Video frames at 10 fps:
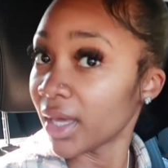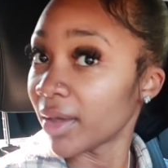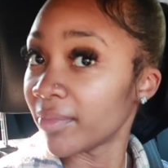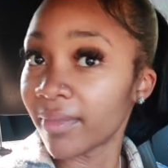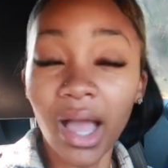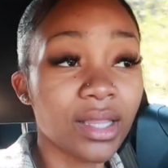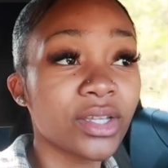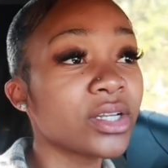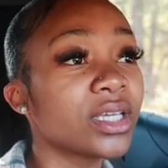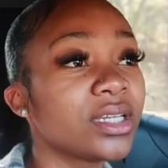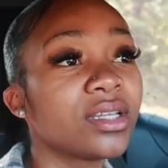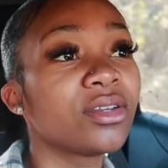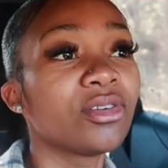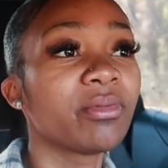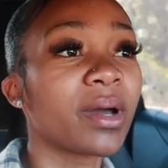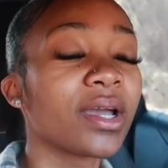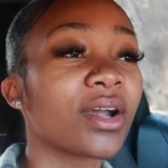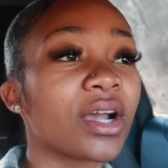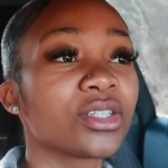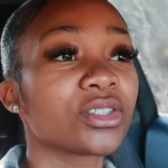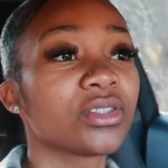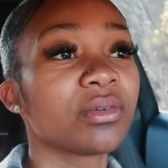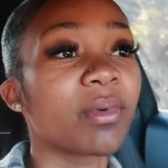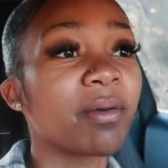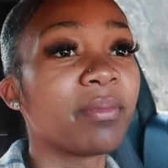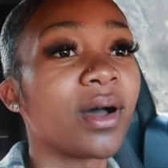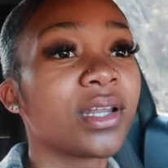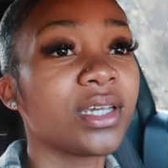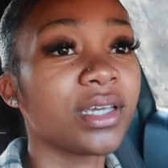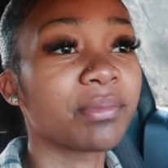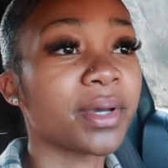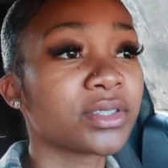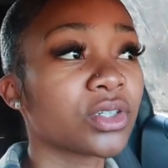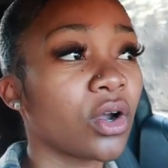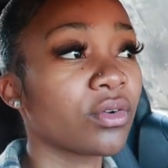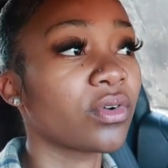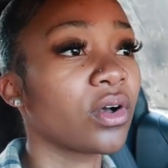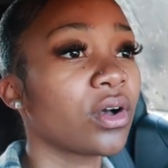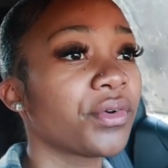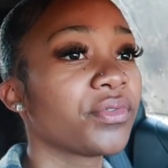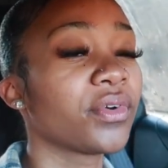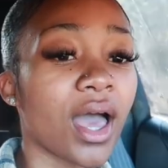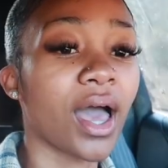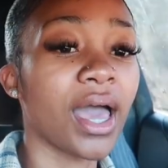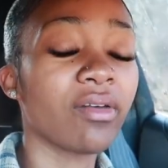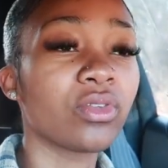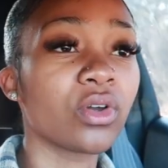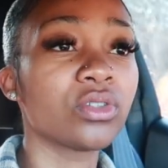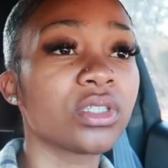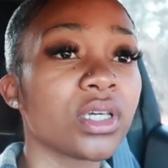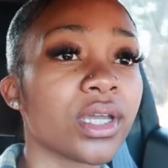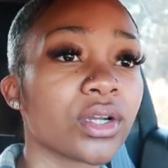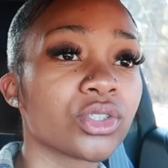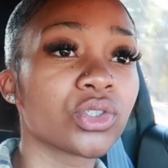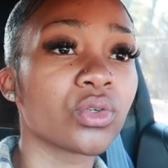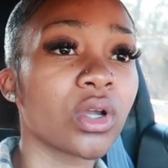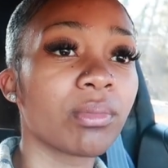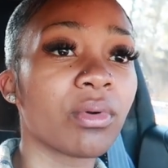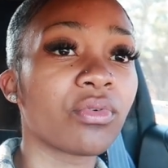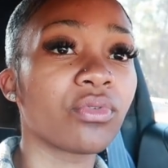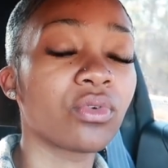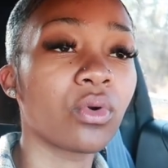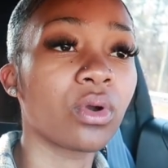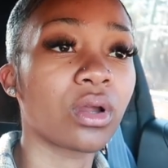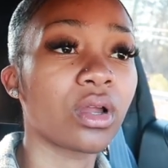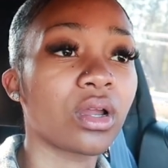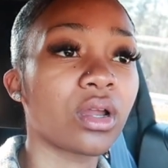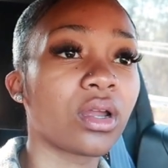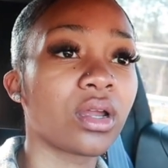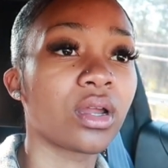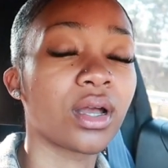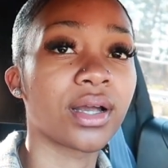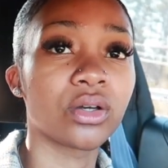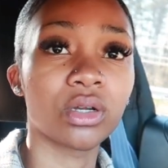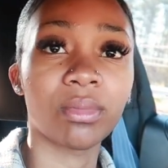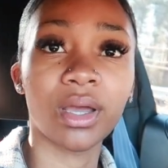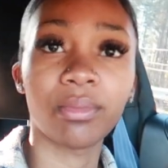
yeah, I literally didn't do my hair. I just took my bonnet scarf off. I have to go to the hair store before I go to my